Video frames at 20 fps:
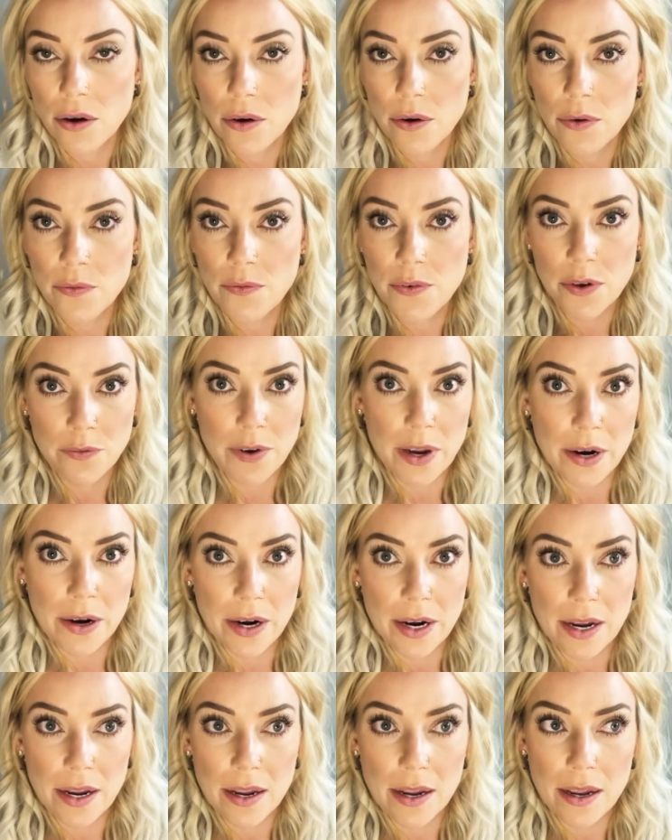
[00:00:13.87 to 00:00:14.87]
feel
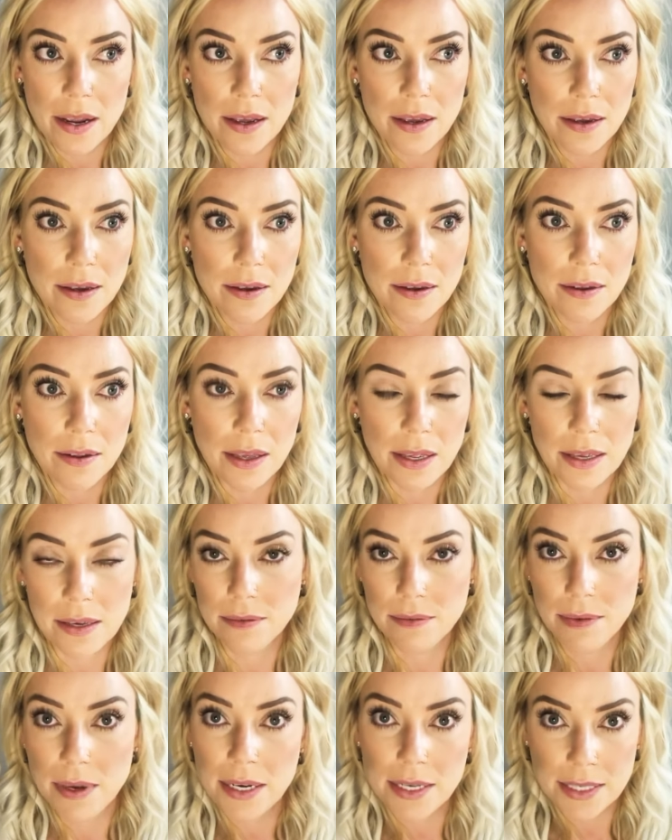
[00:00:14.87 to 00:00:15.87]
very
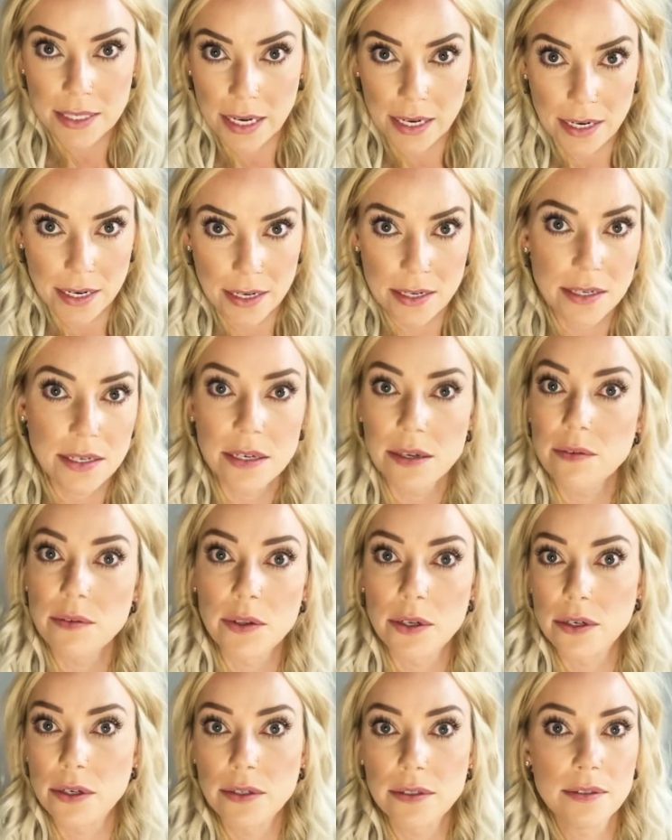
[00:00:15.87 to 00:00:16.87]
excited to have
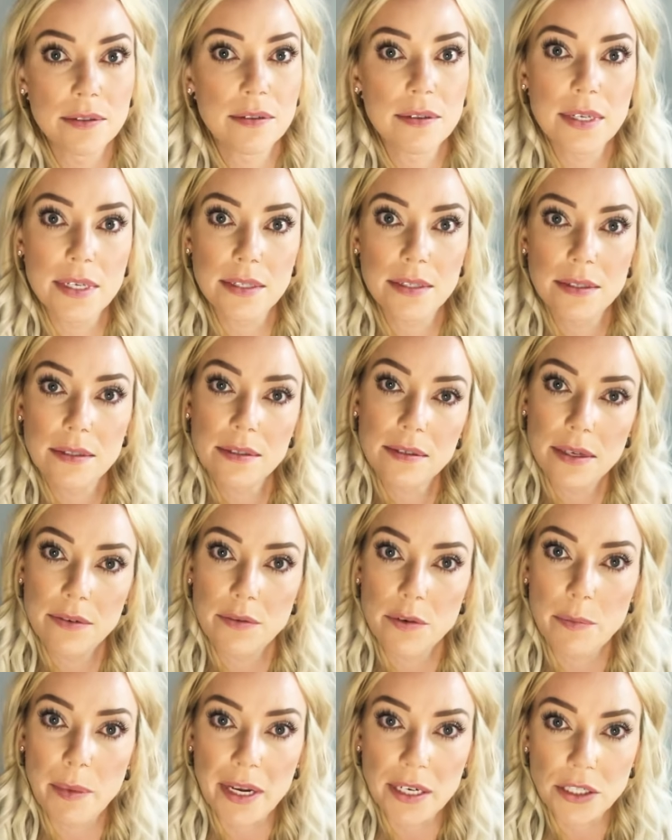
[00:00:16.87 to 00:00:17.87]
learned this
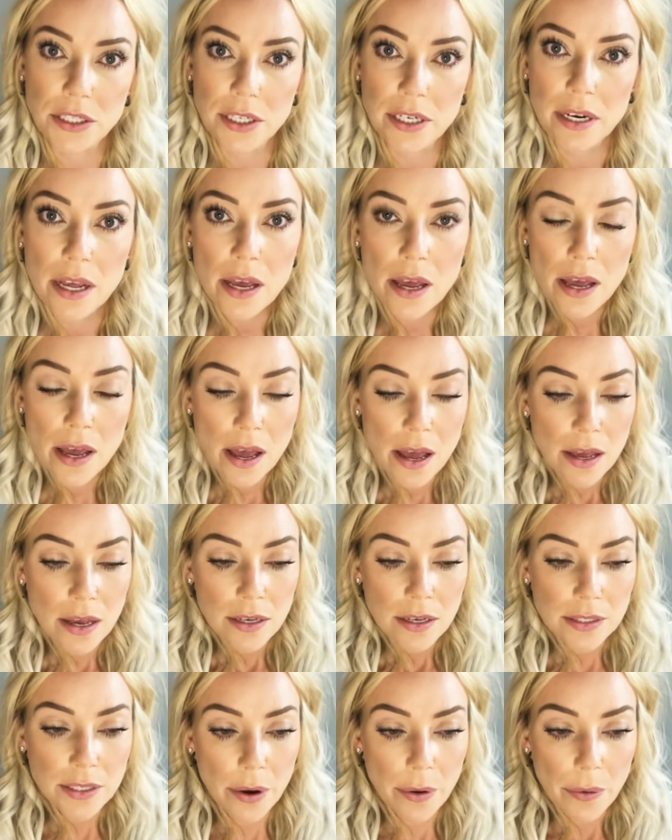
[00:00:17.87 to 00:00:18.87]
information.
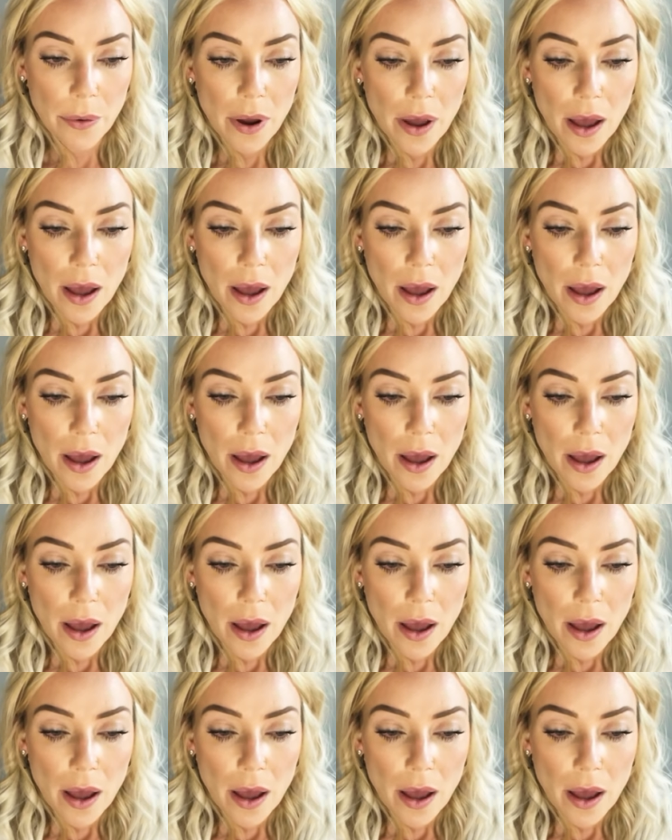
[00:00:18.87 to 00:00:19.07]
So,